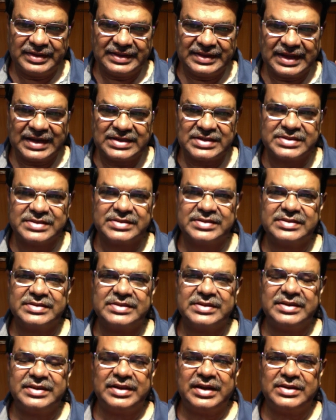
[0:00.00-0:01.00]
that's
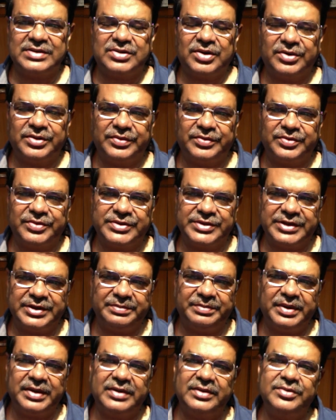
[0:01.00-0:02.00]
how you have to see.
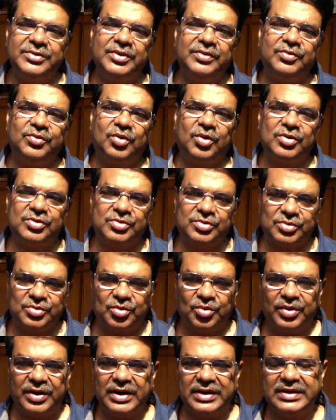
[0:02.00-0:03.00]
But you have to also
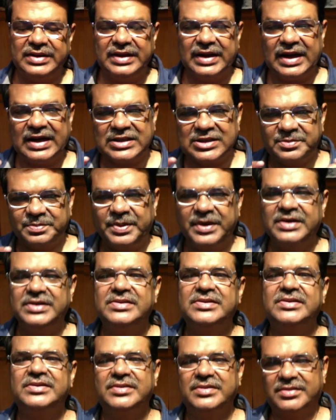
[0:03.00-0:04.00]
look at the
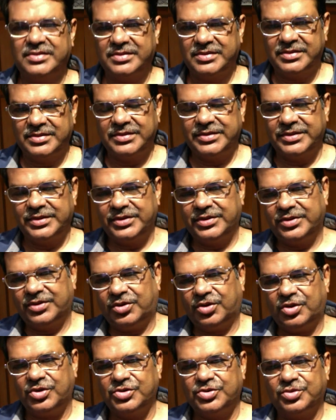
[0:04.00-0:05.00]
aspects
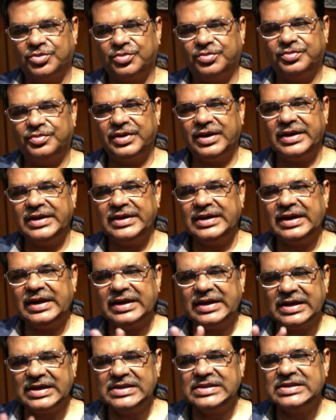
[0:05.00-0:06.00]
also, and
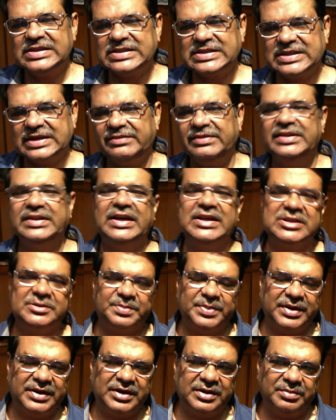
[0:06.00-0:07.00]
at least the seventh
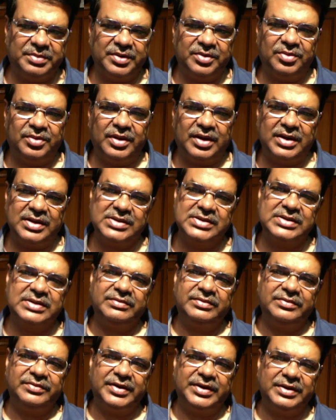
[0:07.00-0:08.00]
aspect in Trigonardi is
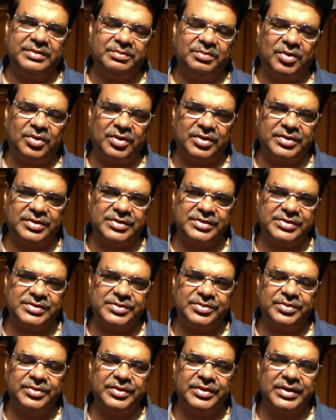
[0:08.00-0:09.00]
given very importance
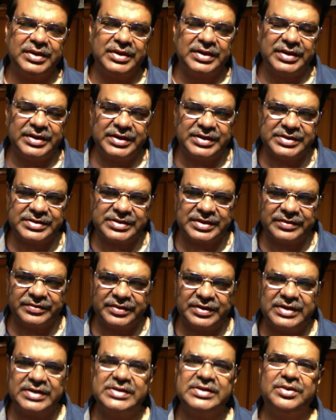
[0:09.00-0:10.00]
to. Is if
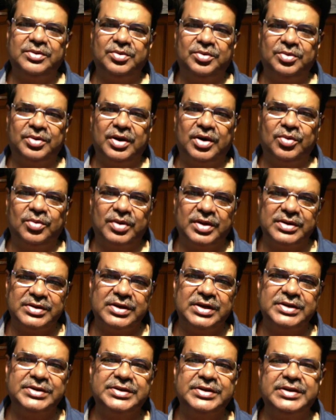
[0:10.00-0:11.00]
there is a Guru Rahu
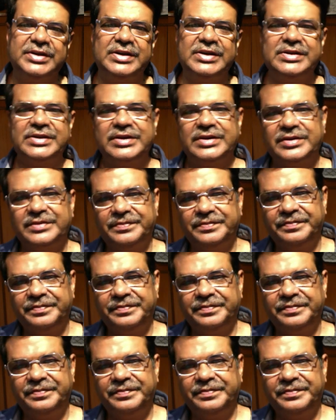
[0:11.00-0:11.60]
conjunction, is it